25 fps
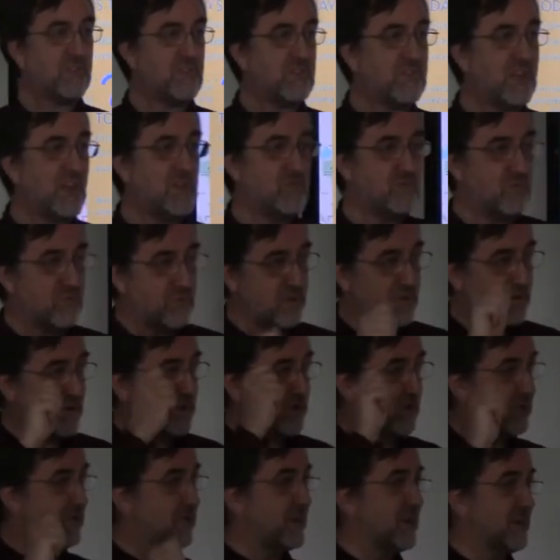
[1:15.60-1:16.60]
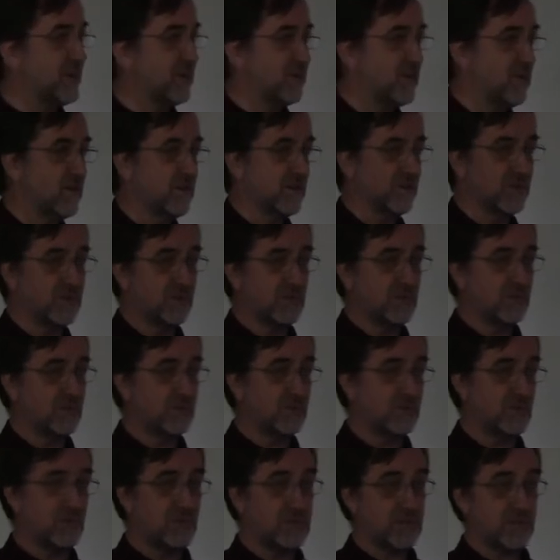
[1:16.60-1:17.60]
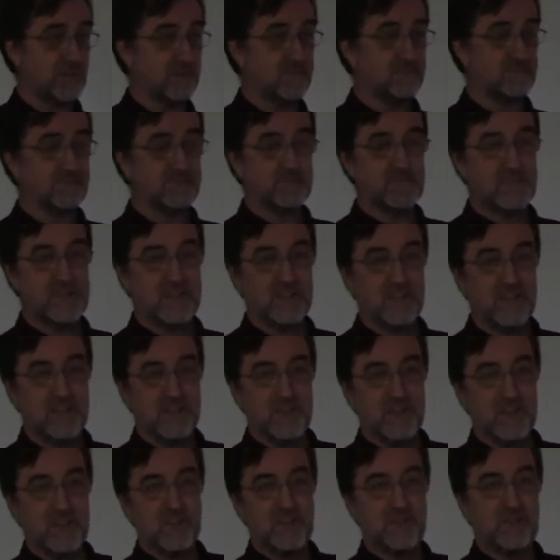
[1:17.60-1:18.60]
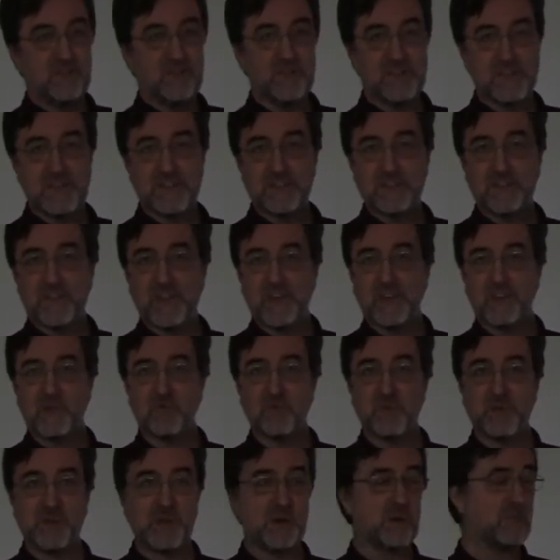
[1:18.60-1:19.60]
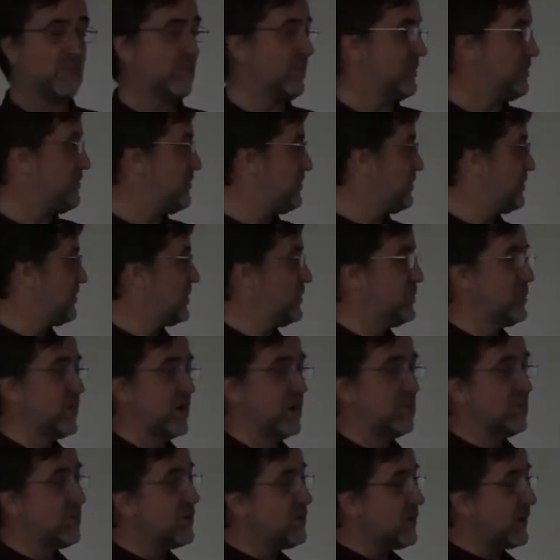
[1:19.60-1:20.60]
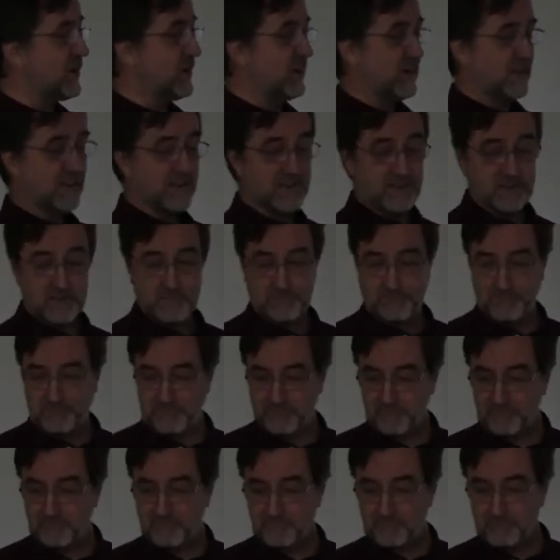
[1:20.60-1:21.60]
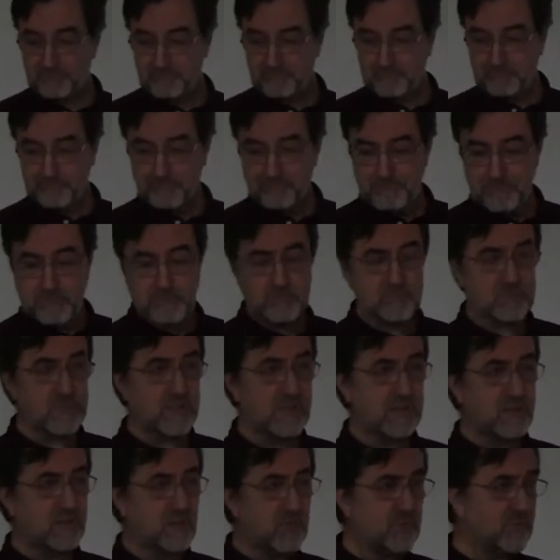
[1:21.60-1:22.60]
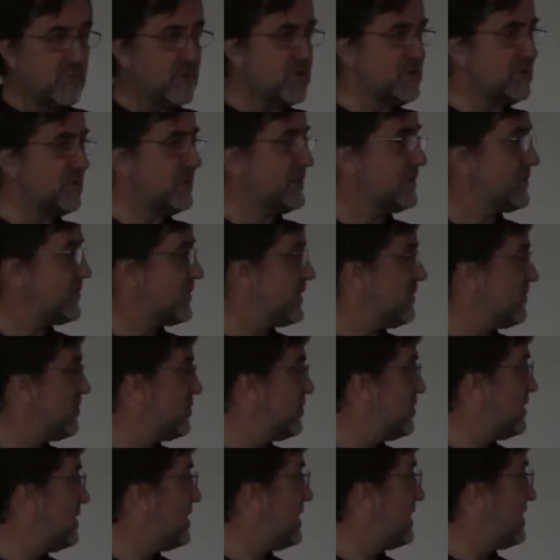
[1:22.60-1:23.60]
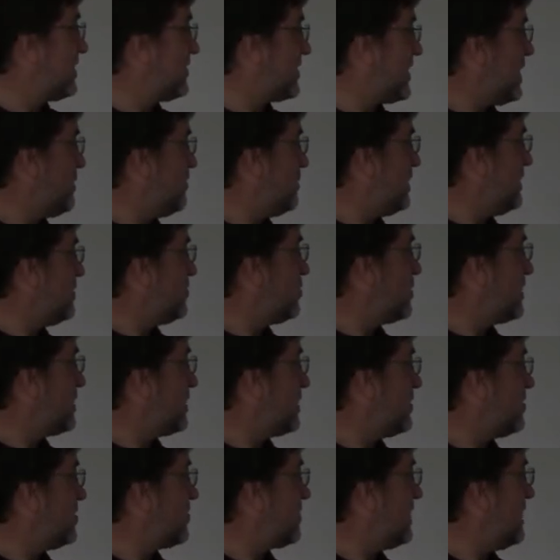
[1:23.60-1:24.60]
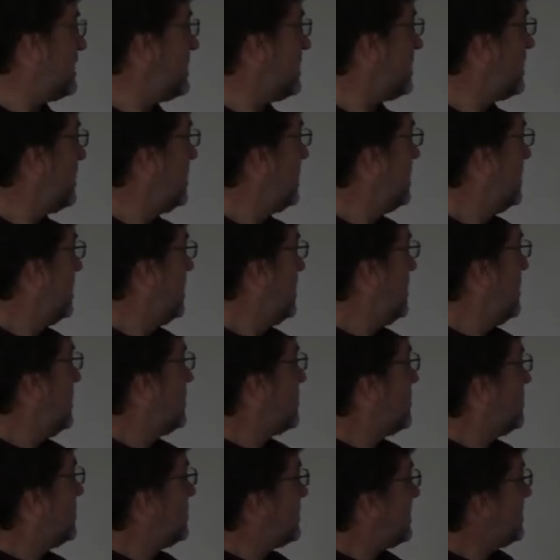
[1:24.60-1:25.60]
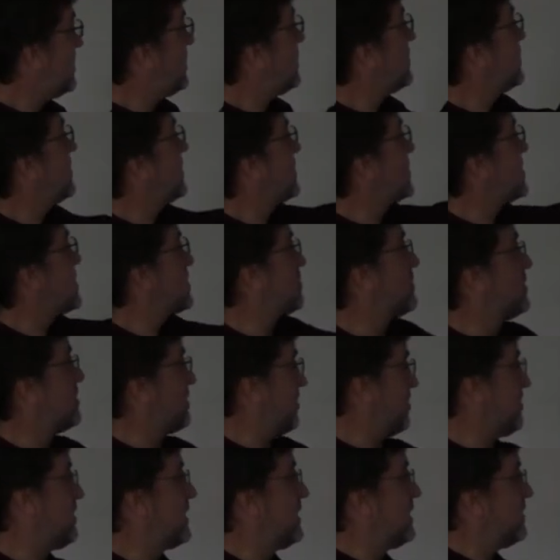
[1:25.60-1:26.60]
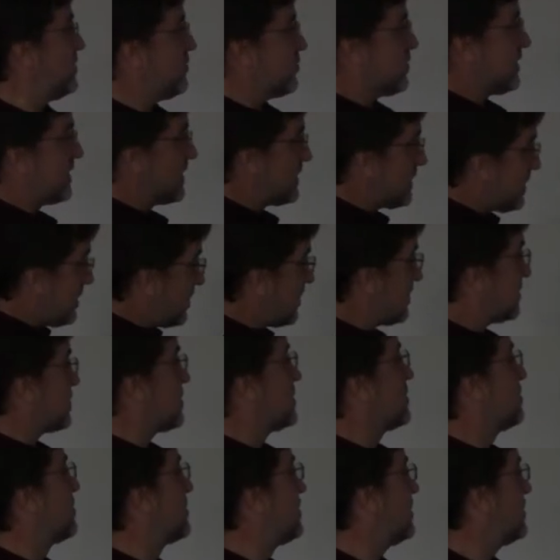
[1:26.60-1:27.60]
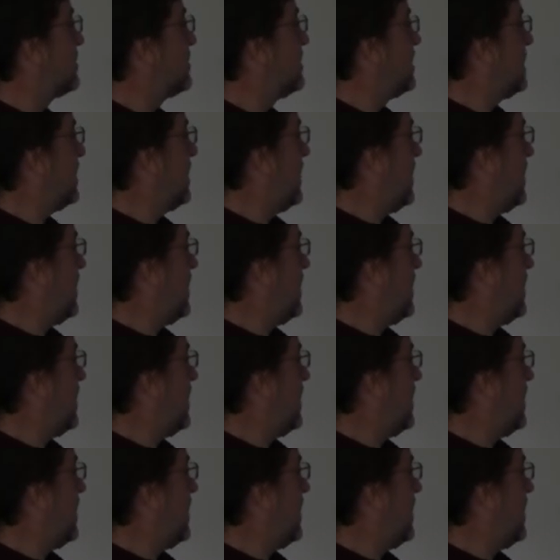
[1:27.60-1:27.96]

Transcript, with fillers: safe with your credit card on the loose there? So that is kind of what I'm, what I'm looking at here. First, let's give you an example of what it looks like. So this is a terminal thing. You run it in the terminal